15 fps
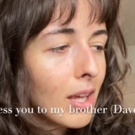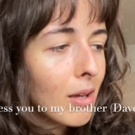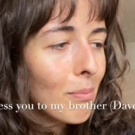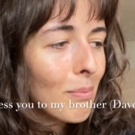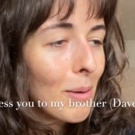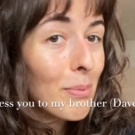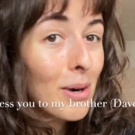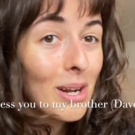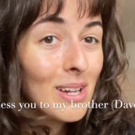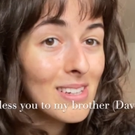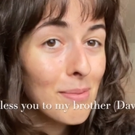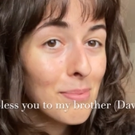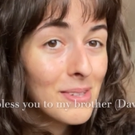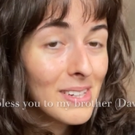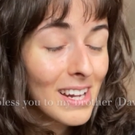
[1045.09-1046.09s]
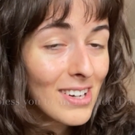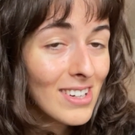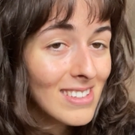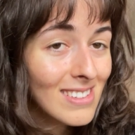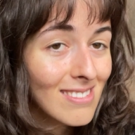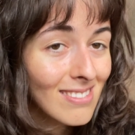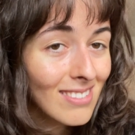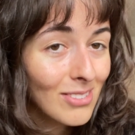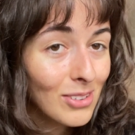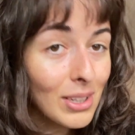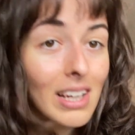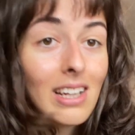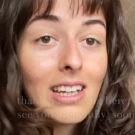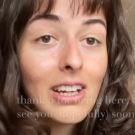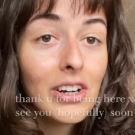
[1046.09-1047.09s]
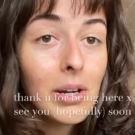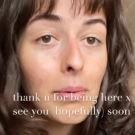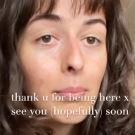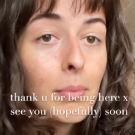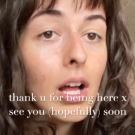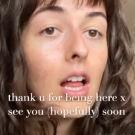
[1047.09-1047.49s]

my brother's upstairs, if you can hear him.